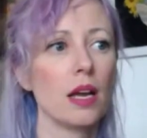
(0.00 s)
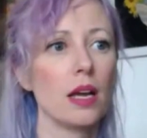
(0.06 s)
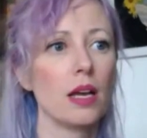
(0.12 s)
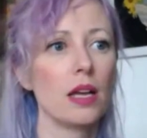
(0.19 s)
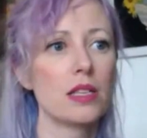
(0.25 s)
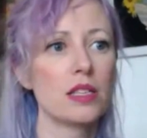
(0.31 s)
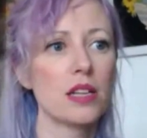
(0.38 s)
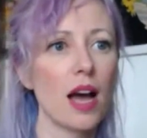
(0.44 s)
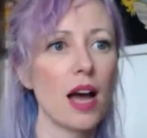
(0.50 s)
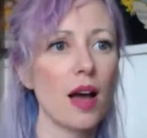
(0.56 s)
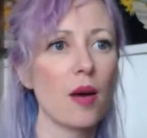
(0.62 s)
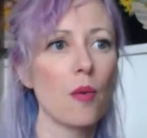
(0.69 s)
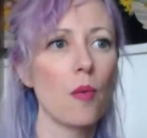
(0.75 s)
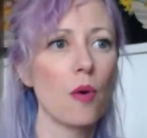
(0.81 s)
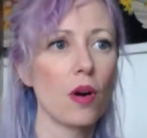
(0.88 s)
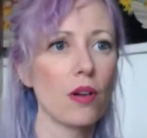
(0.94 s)
it's
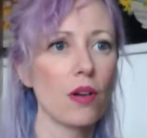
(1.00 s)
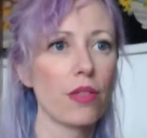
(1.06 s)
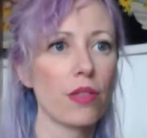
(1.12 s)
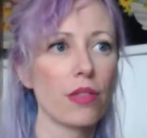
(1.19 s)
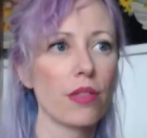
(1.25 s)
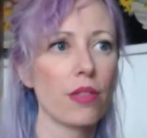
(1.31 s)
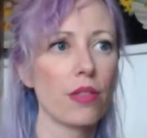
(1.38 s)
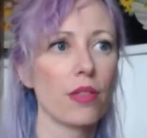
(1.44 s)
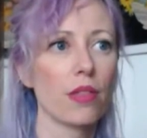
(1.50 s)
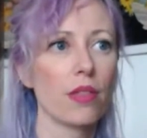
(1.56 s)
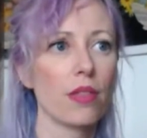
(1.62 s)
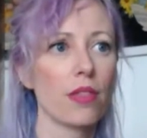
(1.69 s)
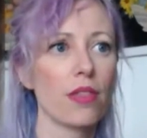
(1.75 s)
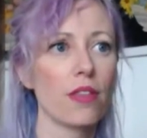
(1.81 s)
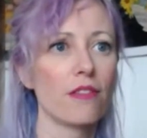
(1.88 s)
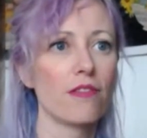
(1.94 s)
not worth
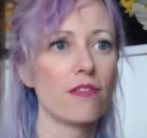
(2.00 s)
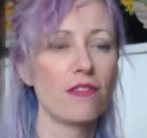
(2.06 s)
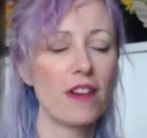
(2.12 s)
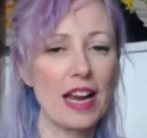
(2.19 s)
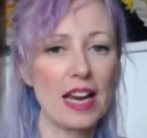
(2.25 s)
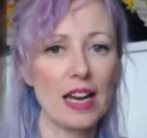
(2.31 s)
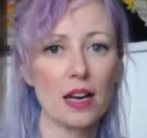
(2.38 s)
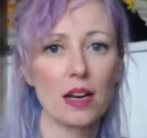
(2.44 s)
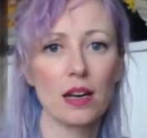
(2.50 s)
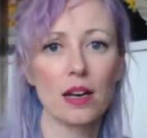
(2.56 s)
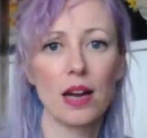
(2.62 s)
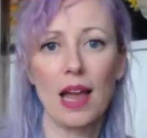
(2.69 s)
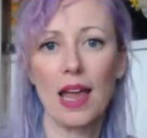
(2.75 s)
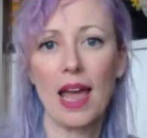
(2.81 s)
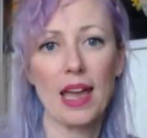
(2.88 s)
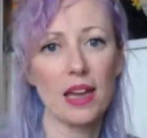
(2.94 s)
the fight.
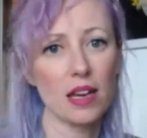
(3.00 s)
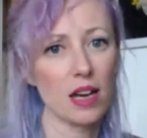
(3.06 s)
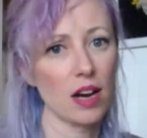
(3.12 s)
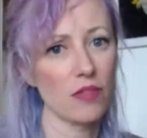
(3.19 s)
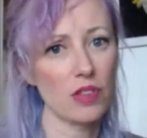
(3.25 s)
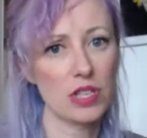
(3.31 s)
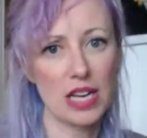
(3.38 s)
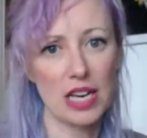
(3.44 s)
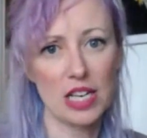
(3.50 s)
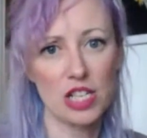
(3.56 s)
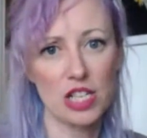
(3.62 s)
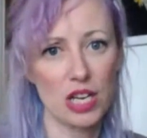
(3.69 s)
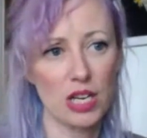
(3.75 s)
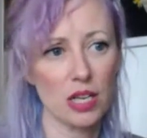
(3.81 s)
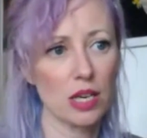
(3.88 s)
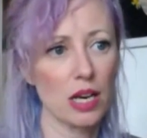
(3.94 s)
I hate
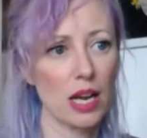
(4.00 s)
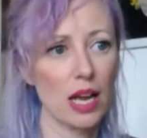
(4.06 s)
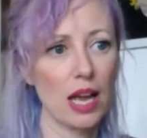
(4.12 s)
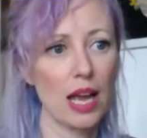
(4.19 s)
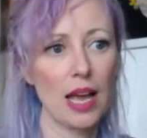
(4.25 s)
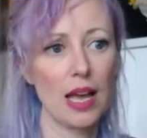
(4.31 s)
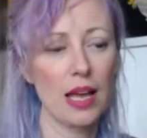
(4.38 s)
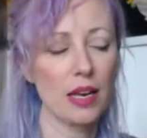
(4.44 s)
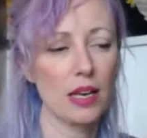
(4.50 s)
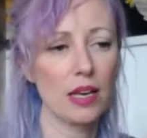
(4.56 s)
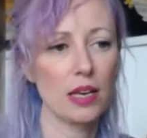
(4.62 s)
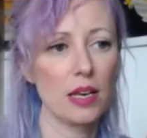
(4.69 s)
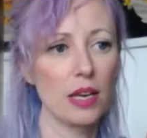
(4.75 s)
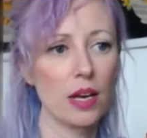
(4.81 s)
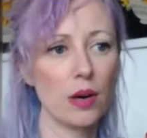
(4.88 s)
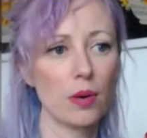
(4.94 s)
confrontation.
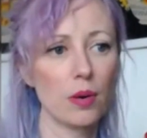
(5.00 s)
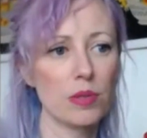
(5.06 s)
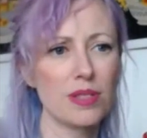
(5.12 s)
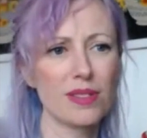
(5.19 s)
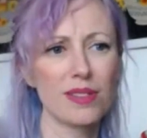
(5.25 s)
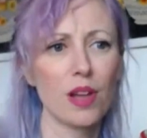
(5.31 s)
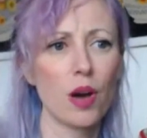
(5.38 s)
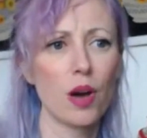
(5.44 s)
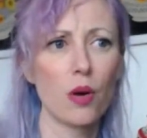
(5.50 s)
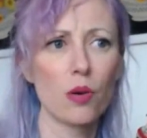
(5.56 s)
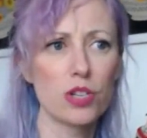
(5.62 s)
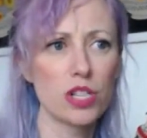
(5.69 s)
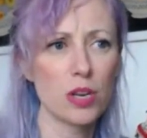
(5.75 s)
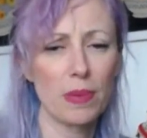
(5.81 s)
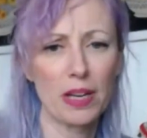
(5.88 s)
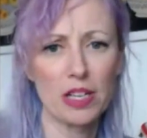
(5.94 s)
And, you know, it was low
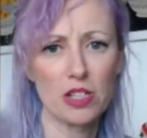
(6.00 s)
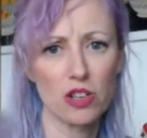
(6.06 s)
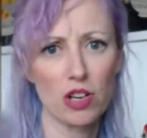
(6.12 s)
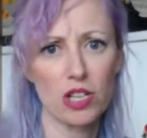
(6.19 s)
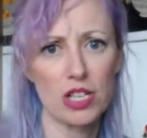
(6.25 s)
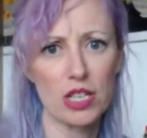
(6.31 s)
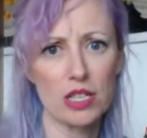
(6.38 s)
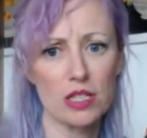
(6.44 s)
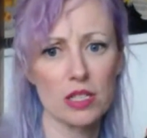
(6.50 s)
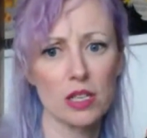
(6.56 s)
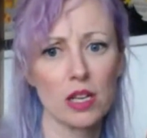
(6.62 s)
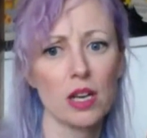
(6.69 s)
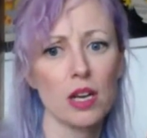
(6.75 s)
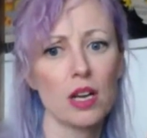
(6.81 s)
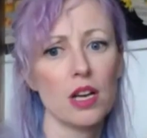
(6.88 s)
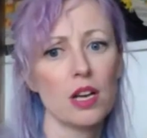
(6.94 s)
shipping charges.
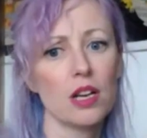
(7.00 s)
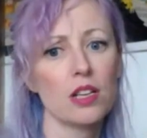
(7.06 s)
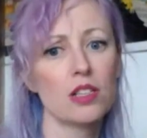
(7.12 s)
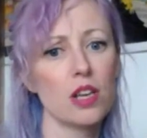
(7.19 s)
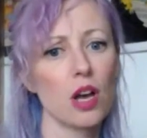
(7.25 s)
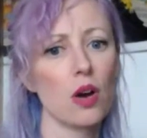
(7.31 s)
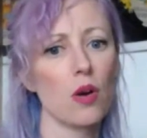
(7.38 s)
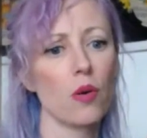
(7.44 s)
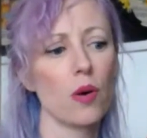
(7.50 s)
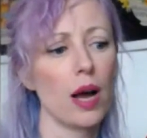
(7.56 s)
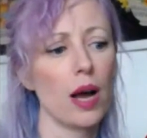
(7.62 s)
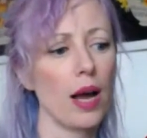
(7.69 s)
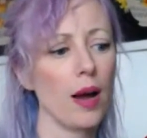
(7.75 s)
So